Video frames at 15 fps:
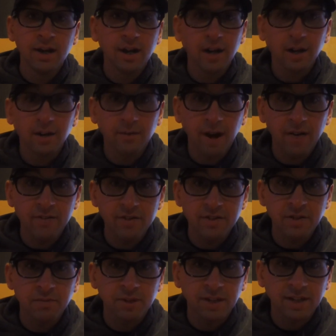
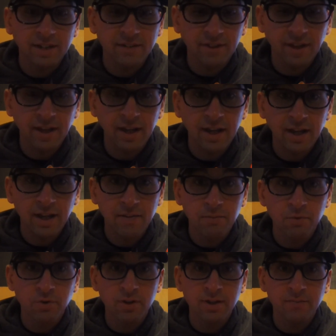Obviously, I'm going to give a
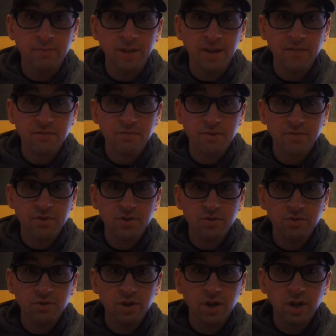more in-depth
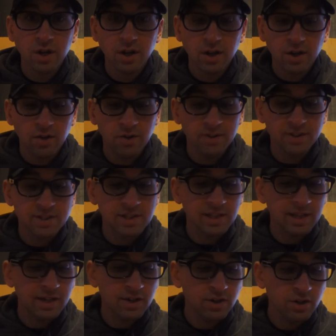review on this
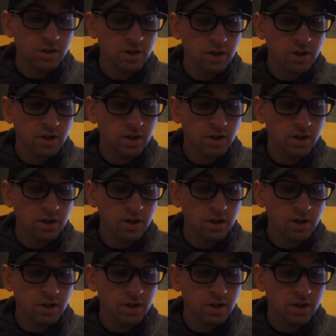later,